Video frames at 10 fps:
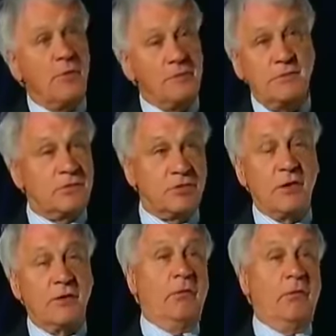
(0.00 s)
he looked up and
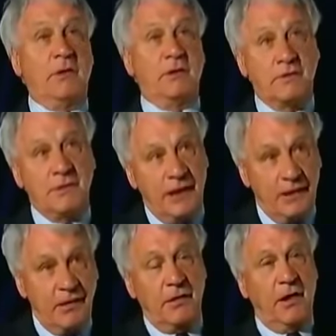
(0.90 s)
sort of,
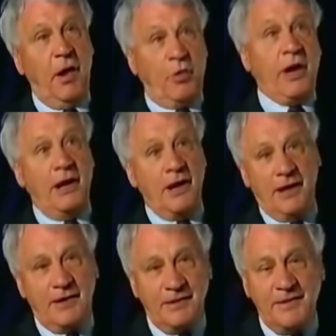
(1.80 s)
like,
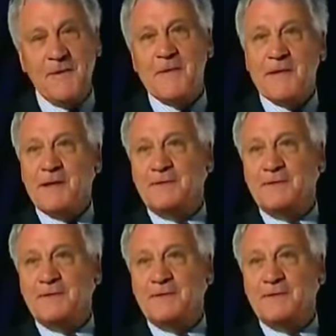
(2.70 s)
okay, like, and